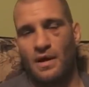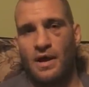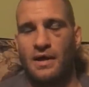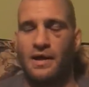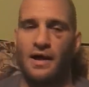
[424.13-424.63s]

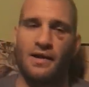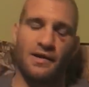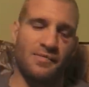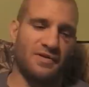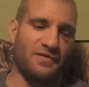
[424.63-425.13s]
Yeah, I
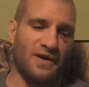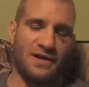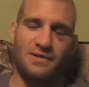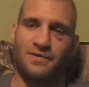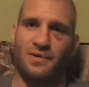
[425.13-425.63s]
mean, the
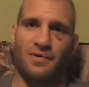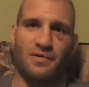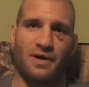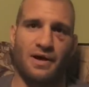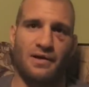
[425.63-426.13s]
fans out there were
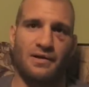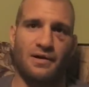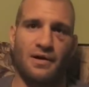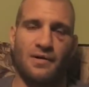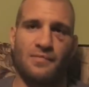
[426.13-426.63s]
great.
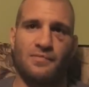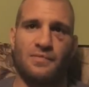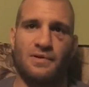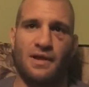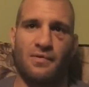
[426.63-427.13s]

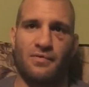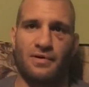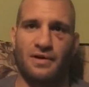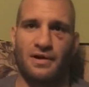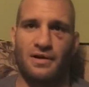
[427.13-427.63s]
They were
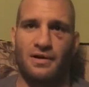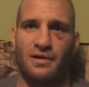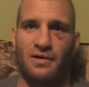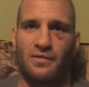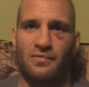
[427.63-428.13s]
really,
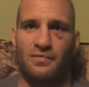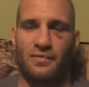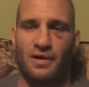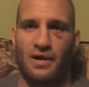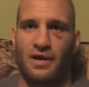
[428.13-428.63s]

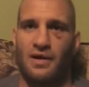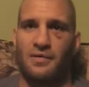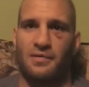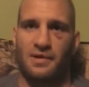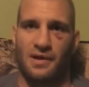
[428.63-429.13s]

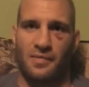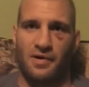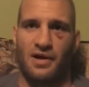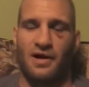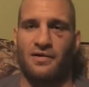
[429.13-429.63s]
keeping an
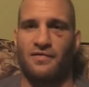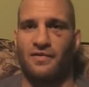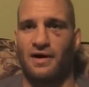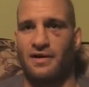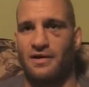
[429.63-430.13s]
eye on the
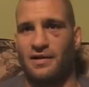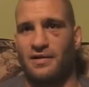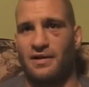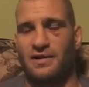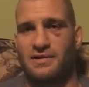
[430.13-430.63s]
fight, and they
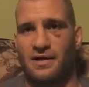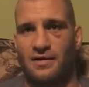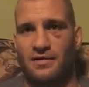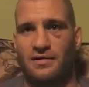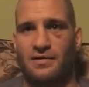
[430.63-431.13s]
could tell
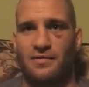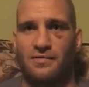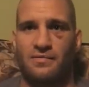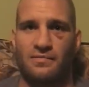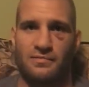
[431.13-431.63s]
that,
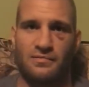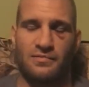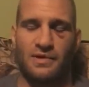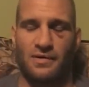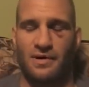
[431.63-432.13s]

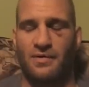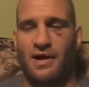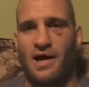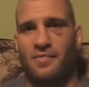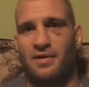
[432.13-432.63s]
they were
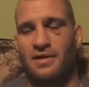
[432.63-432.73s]
happy.